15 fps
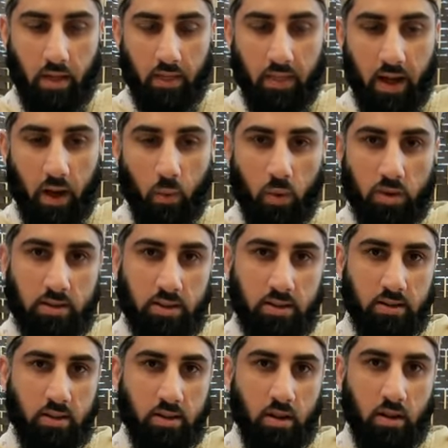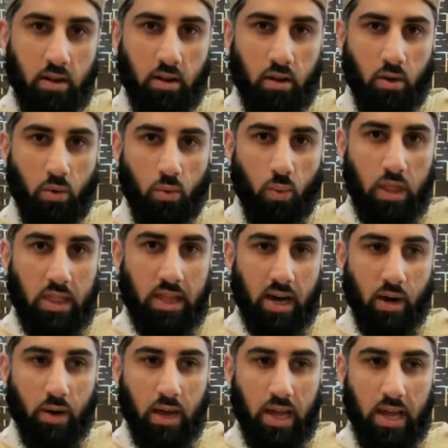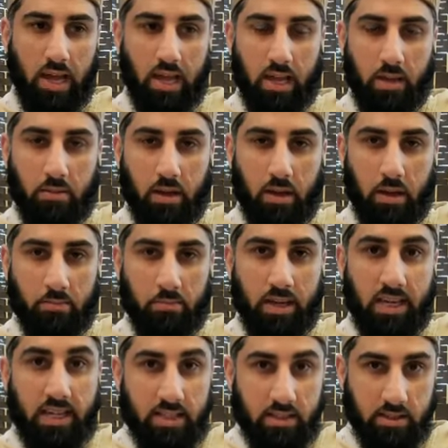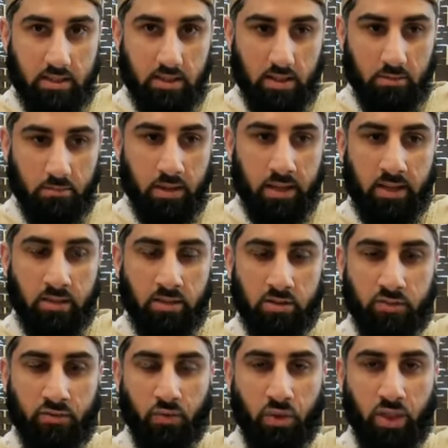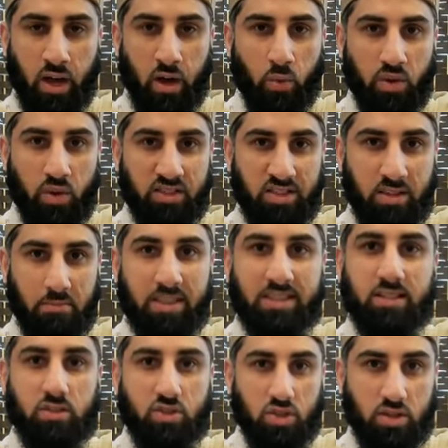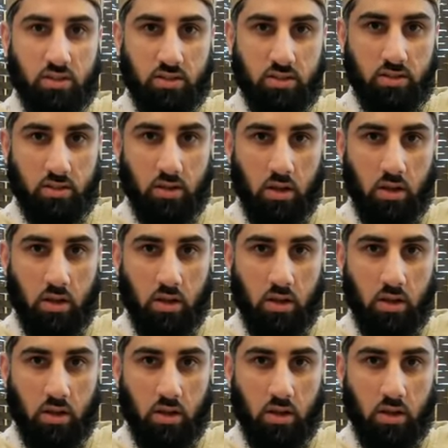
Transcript: That wasn't without a means, and the means for that was the messengers